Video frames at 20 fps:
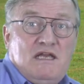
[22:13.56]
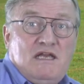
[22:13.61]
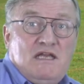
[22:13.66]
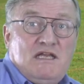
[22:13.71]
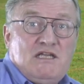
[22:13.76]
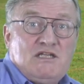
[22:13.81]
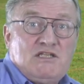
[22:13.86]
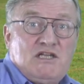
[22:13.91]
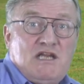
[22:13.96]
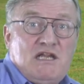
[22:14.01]

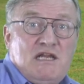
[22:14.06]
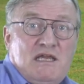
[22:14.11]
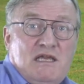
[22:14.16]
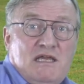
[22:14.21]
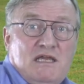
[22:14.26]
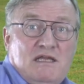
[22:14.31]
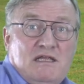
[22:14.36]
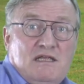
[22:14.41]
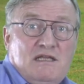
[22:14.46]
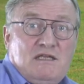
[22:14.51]

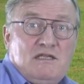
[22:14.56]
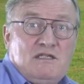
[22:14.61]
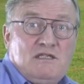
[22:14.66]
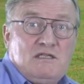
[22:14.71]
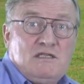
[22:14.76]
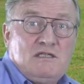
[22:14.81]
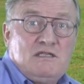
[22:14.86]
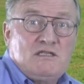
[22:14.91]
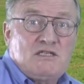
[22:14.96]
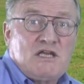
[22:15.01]
Chile,
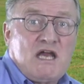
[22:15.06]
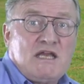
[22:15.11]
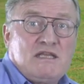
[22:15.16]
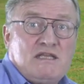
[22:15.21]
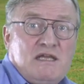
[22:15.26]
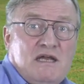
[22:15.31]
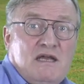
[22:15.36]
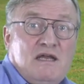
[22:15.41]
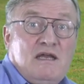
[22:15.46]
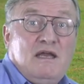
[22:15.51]

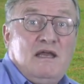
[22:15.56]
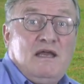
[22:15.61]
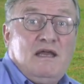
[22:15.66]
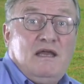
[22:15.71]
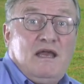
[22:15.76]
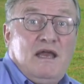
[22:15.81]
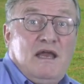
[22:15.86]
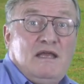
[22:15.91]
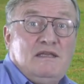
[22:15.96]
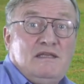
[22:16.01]
China
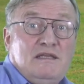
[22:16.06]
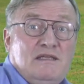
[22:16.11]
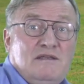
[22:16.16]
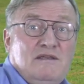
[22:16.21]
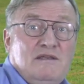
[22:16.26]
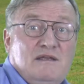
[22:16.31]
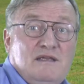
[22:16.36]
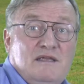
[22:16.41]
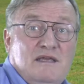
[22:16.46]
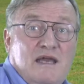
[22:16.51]
and
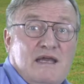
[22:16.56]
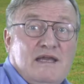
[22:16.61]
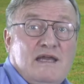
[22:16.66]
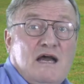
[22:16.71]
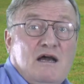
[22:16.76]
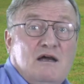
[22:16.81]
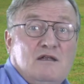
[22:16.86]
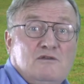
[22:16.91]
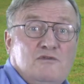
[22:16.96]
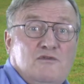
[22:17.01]
Italy
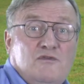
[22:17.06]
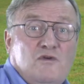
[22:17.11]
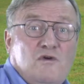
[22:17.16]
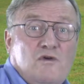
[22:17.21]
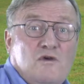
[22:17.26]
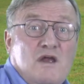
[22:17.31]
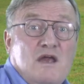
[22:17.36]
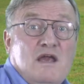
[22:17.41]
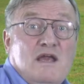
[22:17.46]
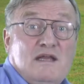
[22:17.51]
account
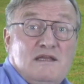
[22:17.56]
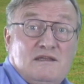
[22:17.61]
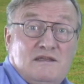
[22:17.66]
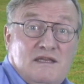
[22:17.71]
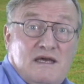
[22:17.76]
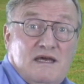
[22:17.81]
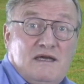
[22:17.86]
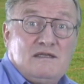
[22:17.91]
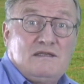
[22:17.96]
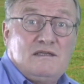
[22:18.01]
for
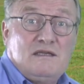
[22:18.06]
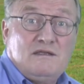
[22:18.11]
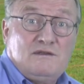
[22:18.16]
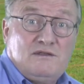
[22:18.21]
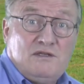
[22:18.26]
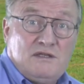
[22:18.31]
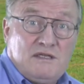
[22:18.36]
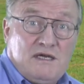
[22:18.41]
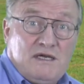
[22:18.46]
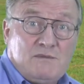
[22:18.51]

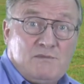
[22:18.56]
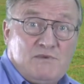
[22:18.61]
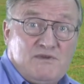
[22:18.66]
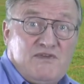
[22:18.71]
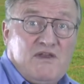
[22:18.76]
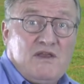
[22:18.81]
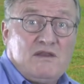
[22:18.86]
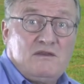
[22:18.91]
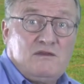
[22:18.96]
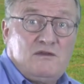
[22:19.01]

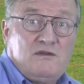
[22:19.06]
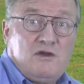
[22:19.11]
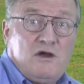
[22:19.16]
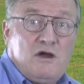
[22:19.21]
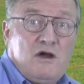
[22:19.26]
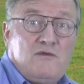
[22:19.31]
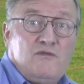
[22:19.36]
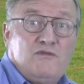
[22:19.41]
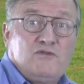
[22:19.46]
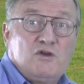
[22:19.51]
99%
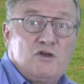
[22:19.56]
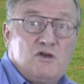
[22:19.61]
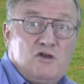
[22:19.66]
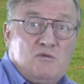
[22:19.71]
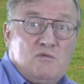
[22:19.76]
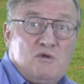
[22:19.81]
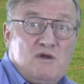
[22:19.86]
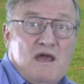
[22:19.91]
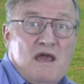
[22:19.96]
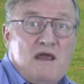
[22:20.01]
of the
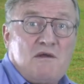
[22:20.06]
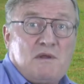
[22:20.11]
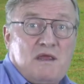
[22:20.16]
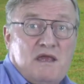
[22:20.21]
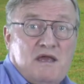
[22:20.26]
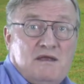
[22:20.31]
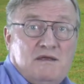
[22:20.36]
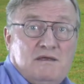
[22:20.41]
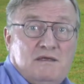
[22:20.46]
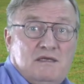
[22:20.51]
global
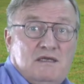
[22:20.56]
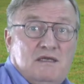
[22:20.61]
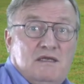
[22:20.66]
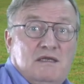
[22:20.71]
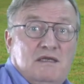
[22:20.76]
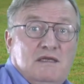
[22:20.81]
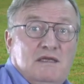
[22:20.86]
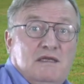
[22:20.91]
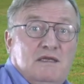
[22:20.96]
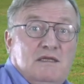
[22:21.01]
area.
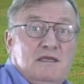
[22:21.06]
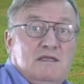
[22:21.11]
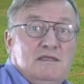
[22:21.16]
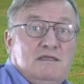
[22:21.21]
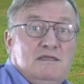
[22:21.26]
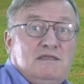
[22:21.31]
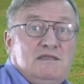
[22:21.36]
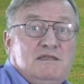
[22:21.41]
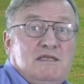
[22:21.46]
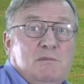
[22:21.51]

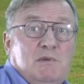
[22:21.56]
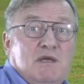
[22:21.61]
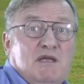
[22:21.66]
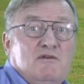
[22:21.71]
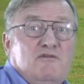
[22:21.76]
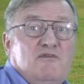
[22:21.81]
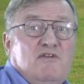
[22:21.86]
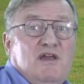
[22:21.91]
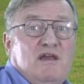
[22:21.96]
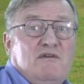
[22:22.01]

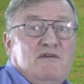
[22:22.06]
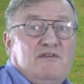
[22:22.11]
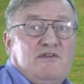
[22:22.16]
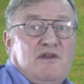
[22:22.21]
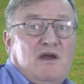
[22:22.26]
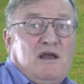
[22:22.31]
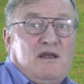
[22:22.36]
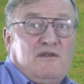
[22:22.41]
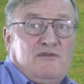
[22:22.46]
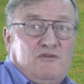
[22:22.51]
Typical flavors
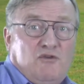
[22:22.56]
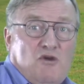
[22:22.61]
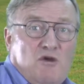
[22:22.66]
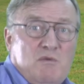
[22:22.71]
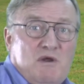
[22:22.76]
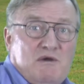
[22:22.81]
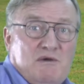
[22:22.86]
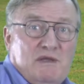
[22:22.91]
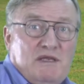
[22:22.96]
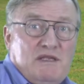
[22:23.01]
are
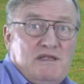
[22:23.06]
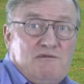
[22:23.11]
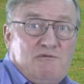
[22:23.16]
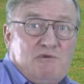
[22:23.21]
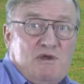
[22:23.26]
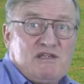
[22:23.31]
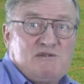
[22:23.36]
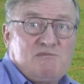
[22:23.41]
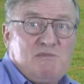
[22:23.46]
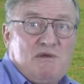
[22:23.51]
strawberry,
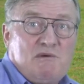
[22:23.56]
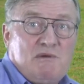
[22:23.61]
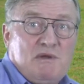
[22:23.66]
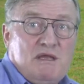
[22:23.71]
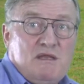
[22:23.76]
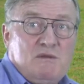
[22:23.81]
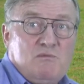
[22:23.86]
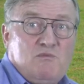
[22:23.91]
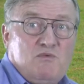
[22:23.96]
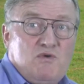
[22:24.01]
raspberry
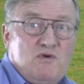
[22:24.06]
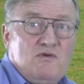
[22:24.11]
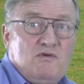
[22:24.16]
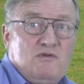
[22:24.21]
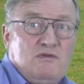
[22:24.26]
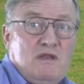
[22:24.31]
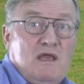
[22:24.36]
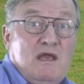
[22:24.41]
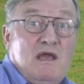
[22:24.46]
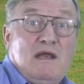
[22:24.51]
and
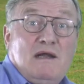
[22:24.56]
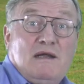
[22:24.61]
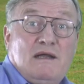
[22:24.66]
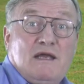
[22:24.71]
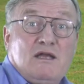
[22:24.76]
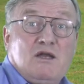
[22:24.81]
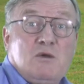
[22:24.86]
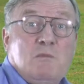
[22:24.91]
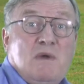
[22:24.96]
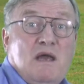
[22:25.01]
prune,
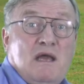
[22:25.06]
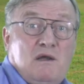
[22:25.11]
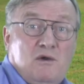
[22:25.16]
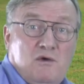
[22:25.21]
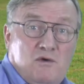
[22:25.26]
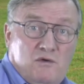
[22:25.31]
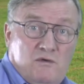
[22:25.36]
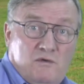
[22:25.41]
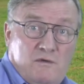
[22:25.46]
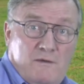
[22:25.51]
like a
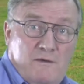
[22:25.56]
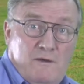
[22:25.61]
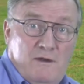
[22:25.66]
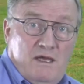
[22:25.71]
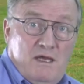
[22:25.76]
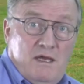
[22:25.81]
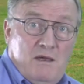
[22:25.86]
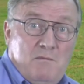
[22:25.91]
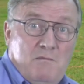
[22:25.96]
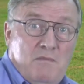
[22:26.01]
Merlot,
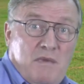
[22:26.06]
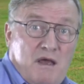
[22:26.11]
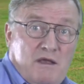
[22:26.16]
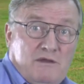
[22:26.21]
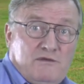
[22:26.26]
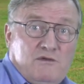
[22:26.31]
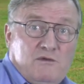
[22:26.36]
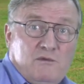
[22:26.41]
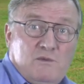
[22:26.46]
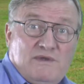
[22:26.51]

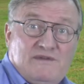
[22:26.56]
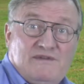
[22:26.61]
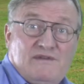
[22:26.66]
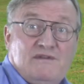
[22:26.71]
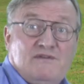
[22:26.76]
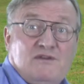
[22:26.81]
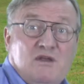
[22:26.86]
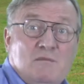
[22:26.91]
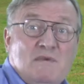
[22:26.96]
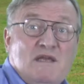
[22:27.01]
but
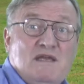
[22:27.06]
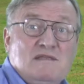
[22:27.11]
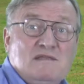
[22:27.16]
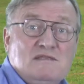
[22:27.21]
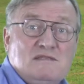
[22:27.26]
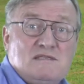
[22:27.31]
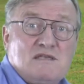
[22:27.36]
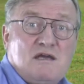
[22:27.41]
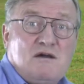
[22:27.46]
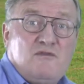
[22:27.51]
with some
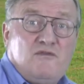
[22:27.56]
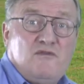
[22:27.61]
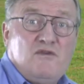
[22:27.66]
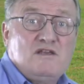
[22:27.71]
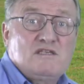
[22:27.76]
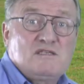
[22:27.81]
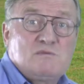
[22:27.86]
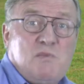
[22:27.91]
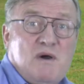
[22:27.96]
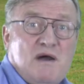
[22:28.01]
hints of
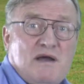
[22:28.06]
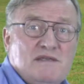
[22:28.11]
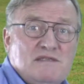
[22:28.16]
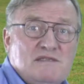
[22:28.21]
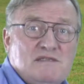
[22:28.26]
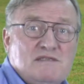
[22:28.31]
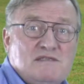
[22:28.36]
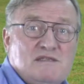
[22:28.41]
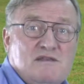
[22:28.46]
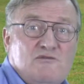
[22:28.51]

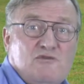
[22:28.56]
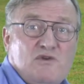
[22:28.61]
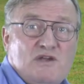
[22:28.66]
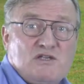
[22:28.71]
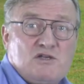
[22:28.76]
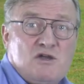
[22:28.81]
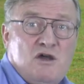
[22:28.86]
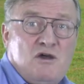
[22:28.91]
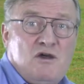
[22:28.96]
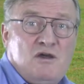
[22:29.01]
spices,
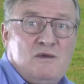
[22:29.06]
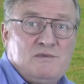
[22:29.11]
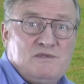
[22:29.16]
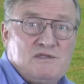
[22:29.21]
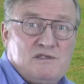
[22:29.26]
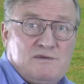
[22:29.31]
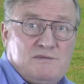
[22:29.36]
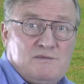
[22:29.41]
fresh herbs.